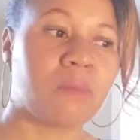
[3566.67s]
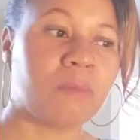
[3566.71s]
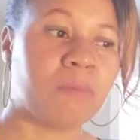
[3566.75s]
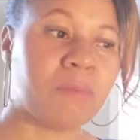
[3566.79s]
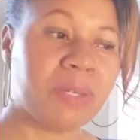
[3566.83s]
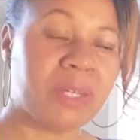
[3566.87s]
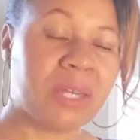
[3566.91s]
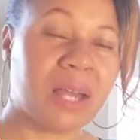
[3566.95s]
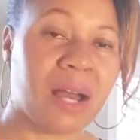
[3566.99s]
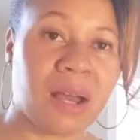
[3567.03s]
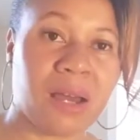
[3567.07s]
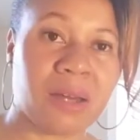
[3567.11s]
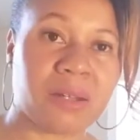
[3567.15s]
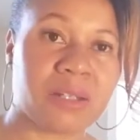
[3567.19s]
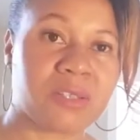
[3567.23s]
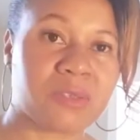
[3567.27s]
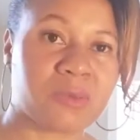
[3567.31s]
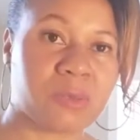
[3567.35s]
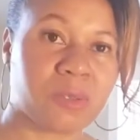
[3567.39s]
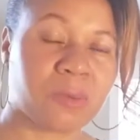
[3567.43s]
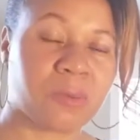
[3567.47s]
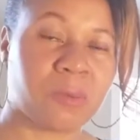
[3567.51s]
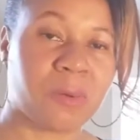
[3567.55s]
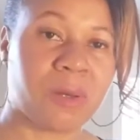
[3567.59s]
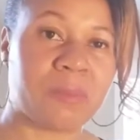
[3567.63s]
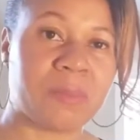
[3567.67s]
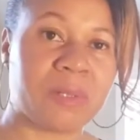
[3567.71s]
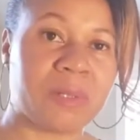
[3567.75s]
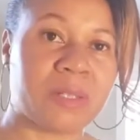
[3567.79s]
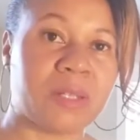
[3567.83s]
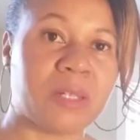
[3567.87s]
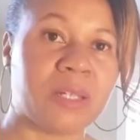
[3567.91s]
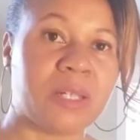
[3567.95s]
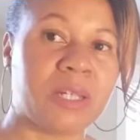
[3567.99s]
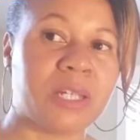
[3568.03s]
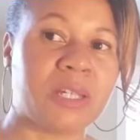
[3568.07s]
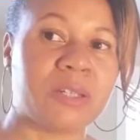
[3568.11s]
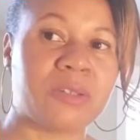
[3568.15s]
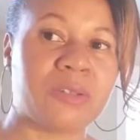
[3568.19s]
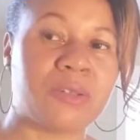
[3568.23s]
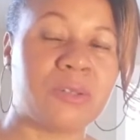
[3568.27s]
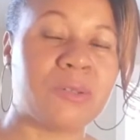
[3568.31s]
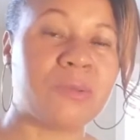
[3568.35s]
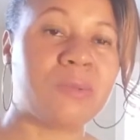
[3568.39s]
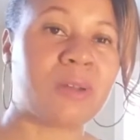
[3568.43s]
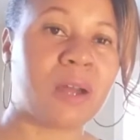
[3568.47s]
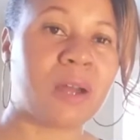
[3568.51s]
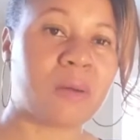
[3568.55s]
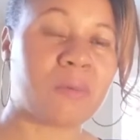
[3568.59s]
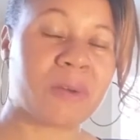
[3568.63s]
be honest with women and
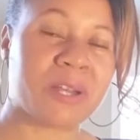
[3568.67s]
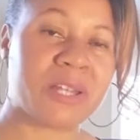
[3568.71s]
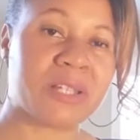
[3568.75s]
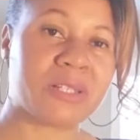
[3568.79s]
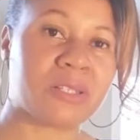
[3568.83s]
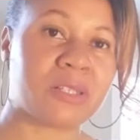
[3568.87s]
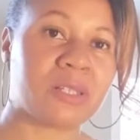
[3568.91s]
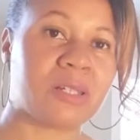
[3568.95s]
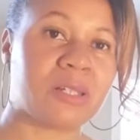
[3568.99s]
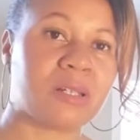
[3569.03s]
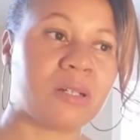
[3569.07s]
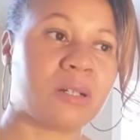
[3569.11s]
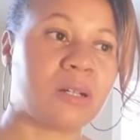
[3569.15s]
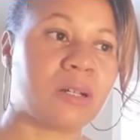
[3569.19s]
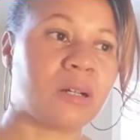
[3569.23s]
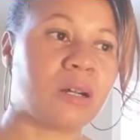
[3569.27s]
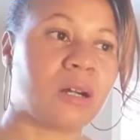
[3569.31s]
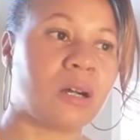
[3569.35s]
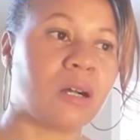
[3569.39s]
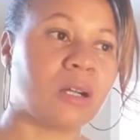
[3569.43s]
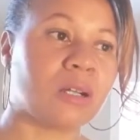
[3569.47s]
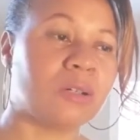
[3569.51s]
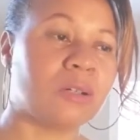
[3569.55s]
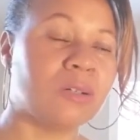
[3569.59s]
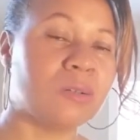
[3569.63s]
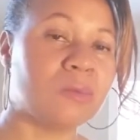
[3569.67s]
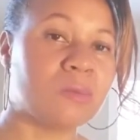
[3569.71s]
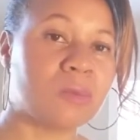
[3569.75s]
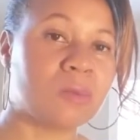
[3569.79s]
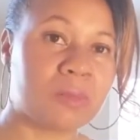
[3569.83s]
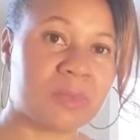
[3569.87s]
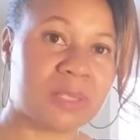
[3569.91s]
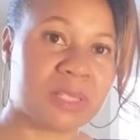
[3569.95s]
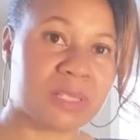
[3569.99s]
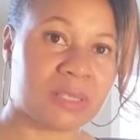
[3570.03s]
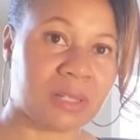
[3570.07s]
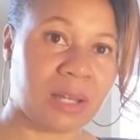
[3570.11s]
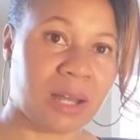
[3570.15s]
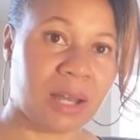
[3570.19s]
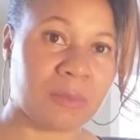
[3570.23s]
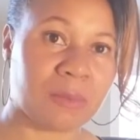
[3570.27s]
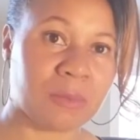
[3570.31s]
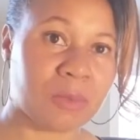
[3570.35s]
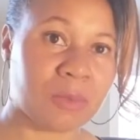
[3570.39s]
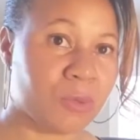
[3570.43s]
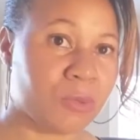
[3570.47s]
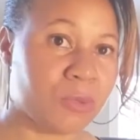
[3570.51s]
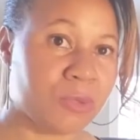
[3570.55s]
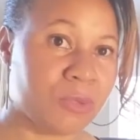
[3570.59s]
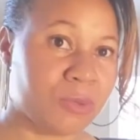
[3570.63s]
do not waste a good woman's time
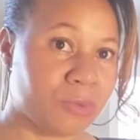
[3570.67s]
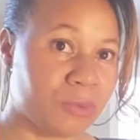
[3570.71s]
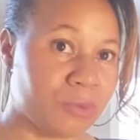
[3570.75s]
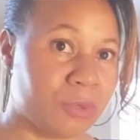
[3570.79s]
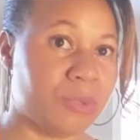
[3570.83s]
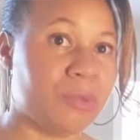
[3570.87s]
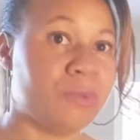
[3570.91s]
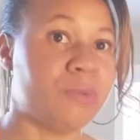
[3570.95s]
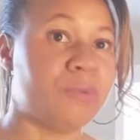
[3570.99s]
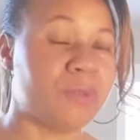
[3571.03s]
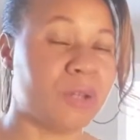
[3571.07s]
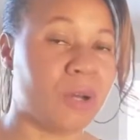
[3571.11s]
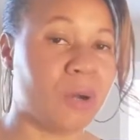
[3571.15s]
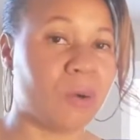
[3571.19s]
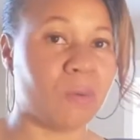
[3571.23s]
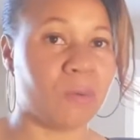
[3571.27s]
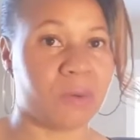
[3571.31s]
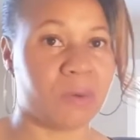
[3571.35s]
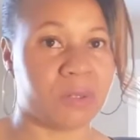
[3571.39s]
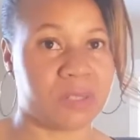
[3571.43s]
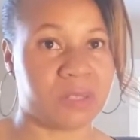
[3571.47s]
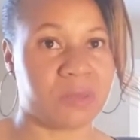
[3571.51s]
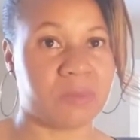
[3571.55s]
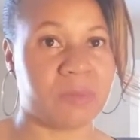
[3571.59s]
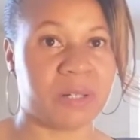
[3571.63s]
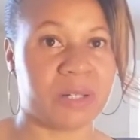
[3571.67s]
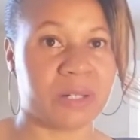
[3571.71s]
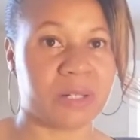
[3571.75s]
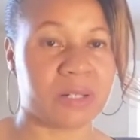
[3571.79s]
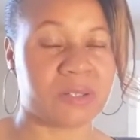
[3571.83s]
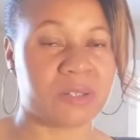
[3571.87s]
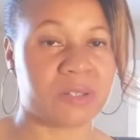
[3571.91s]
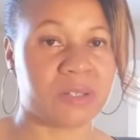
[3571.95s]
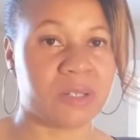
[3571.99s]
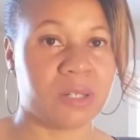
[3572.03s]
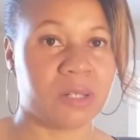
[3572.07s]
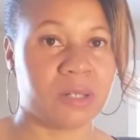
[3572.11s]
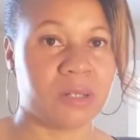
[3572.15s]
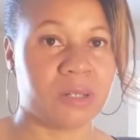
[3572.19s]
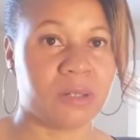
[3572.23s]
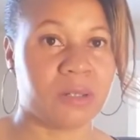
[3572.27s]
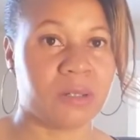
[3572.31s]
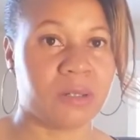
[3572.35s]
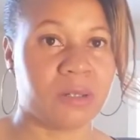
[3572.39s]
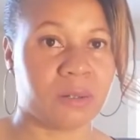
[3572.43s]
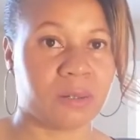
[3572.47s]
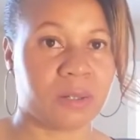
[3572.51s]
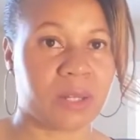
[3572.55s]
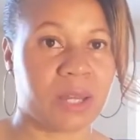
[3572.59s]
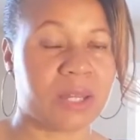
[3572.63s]
who you do know wants marriage.
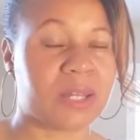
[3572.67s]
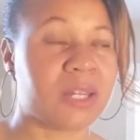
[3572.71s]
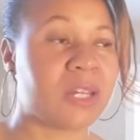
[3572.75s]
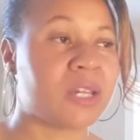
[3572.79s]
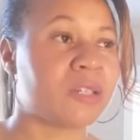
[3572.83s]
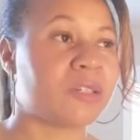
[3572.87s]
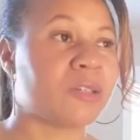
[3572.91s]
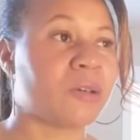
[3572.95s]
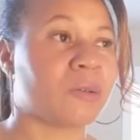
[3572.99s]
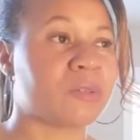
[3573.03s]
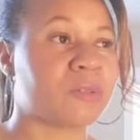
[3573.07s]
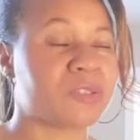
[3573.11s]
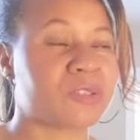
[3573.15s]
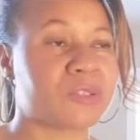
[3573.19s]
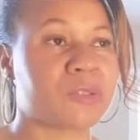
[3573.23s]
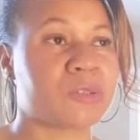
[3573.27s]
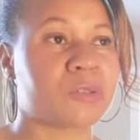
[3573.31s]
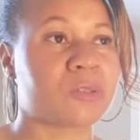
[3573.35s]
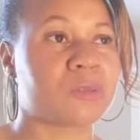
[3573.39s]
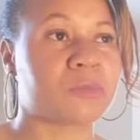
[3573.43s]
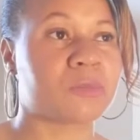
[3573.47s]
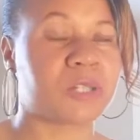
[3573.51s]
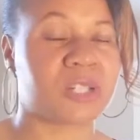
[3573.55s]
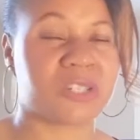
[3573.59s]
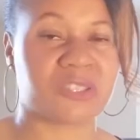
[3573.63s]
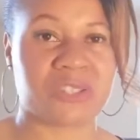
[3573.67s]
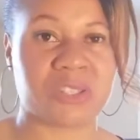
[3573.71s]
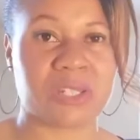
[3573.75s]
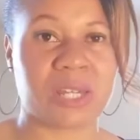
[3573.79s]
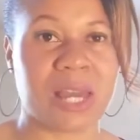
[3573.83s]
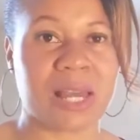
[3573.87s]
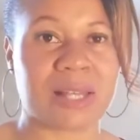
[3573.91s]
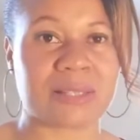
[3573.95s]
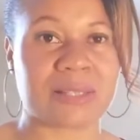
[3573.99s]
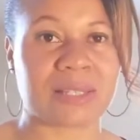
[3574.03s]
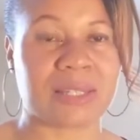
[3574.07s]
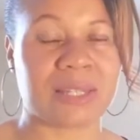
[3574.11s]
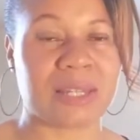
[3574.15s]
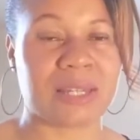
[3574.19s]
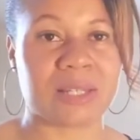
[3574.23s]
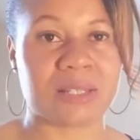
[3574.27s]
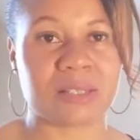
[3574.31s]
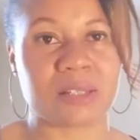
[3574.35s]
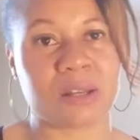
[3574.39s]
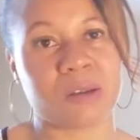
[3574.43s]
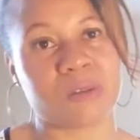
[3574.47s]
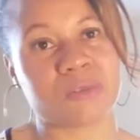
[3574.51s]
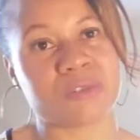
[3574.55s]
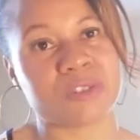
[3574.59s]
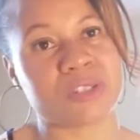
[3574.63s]
Okay? Don't assume because she has
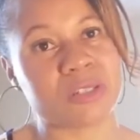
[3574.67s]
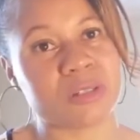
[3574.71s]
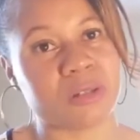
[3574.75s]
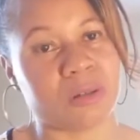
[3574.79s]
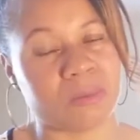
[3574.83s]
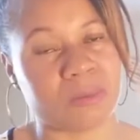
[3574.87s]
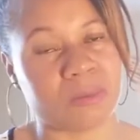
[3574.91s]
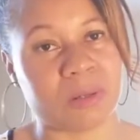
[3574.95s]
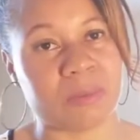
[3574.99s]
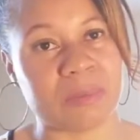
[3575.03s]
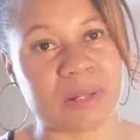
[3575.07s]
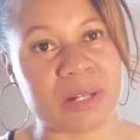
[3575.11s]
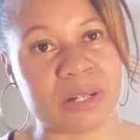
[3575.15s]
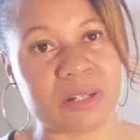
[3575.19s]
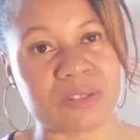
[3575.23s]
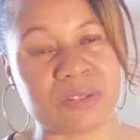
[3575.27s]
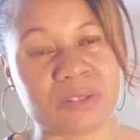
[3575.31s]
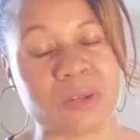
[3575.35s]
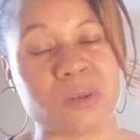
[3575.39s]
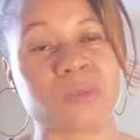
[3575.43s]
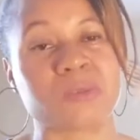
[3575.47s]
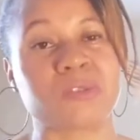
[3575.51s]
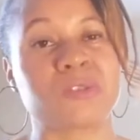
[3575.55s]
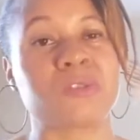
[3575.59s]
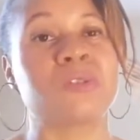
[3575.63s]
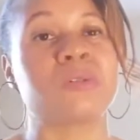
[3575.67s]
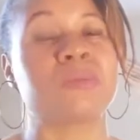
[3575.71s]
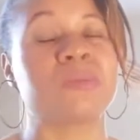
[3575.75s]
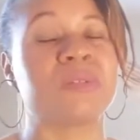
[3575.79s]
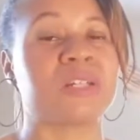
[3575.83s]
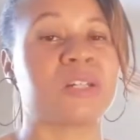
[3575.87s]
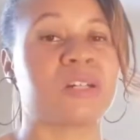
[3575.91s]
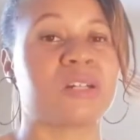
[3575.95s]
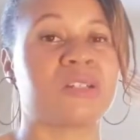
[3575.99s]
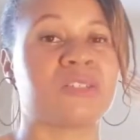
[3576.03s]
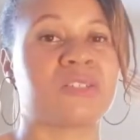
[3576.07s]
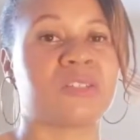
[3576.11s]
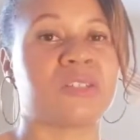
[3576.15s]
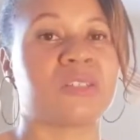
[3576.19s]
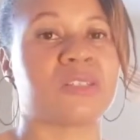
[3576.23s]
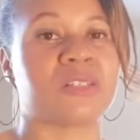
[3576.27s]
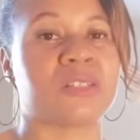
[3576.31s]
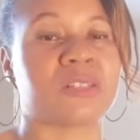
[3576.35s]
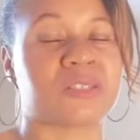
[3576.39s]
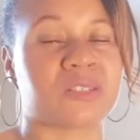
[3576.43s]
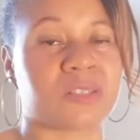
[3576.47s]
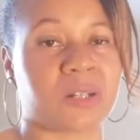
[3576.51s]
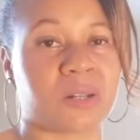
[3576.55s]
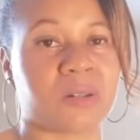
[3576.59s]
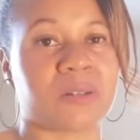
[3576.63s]
kids, oh, she don't want marriage. Don't assume because she's
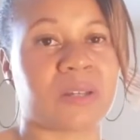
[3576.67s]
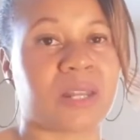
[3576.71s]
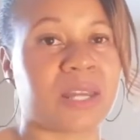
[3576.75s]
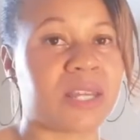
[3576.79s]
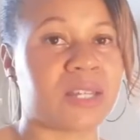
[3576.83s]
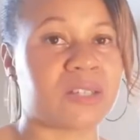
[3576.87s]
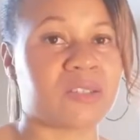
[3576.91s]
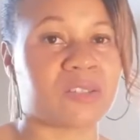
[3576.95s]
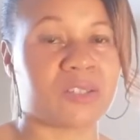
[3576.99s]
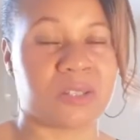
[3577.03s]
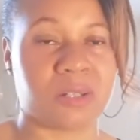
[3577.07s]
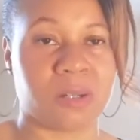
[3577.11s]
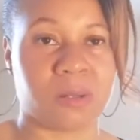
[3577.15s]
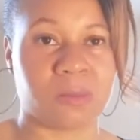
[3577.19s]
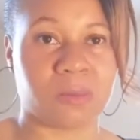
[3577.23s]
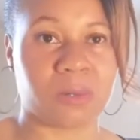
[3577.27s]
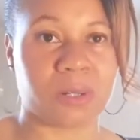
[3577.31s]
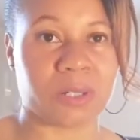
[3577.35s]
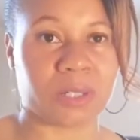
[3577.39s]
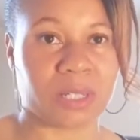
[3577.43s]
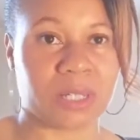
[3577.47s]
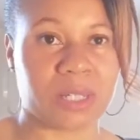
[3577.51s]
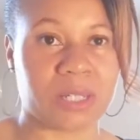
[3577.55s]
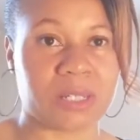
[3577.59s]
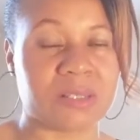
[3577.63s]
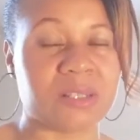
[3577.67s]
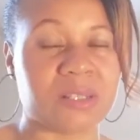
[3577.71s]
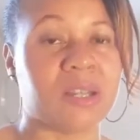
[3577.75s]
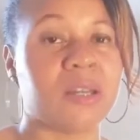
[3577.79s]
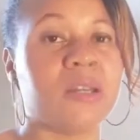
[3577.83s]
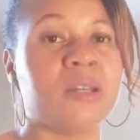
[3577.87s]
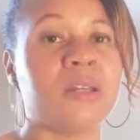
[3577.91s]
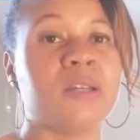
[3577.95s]
a certain age, she don't want kids.